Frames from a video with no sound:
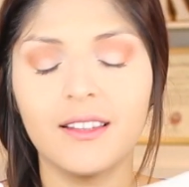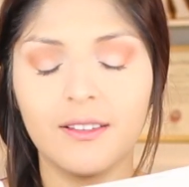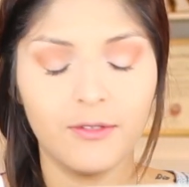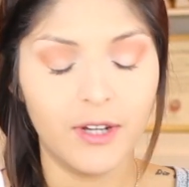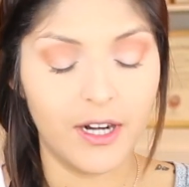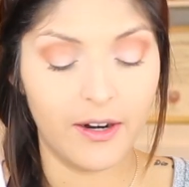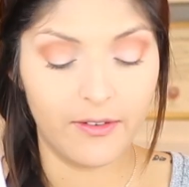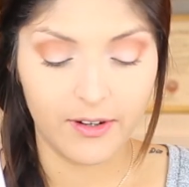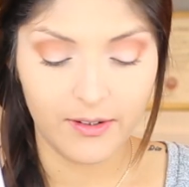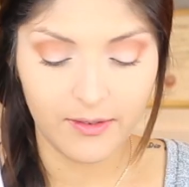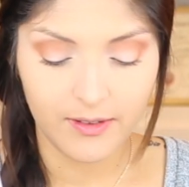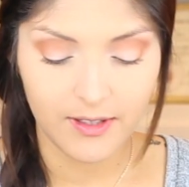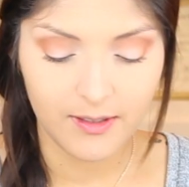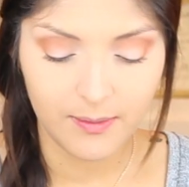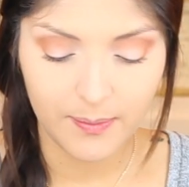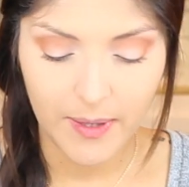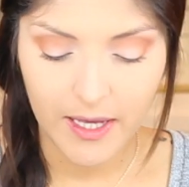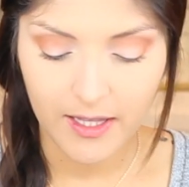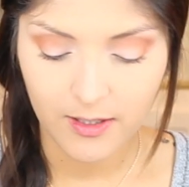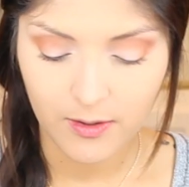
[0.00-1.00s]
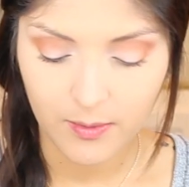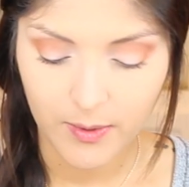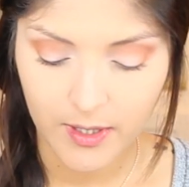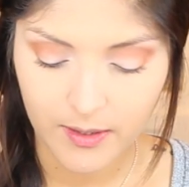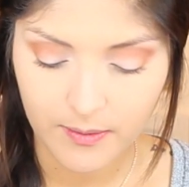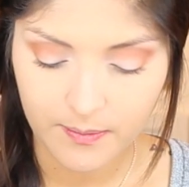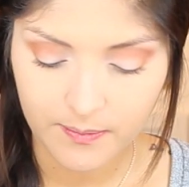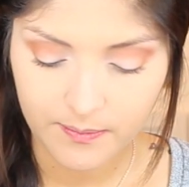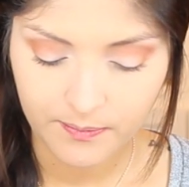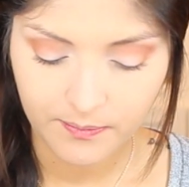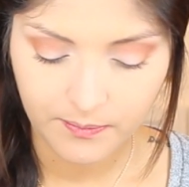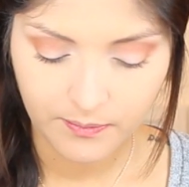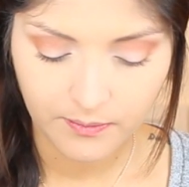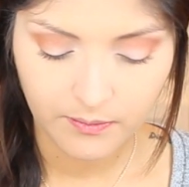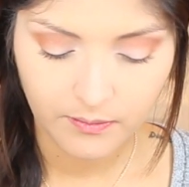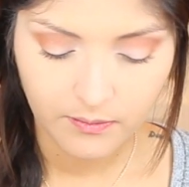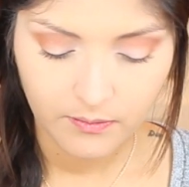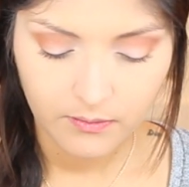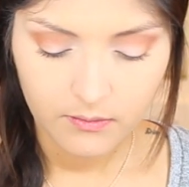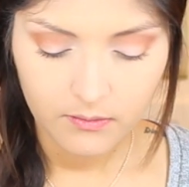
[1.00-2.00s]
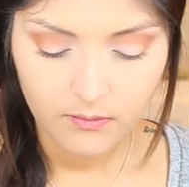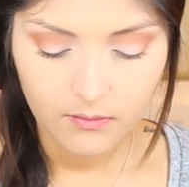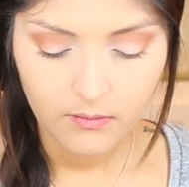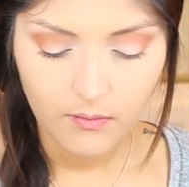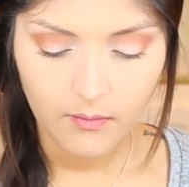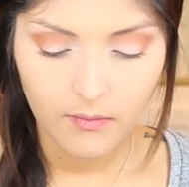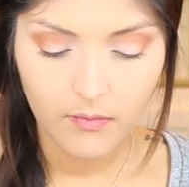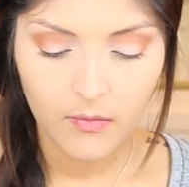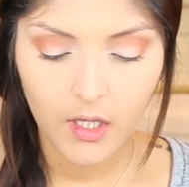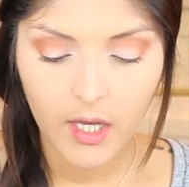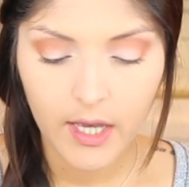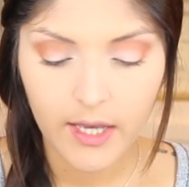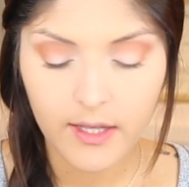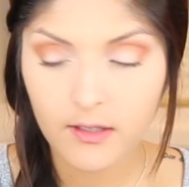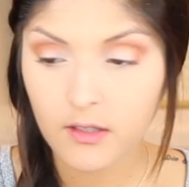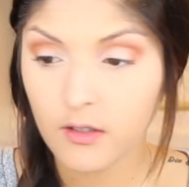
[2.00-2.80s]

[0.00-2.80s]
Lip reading: Whatever, this palette's weird. Okay,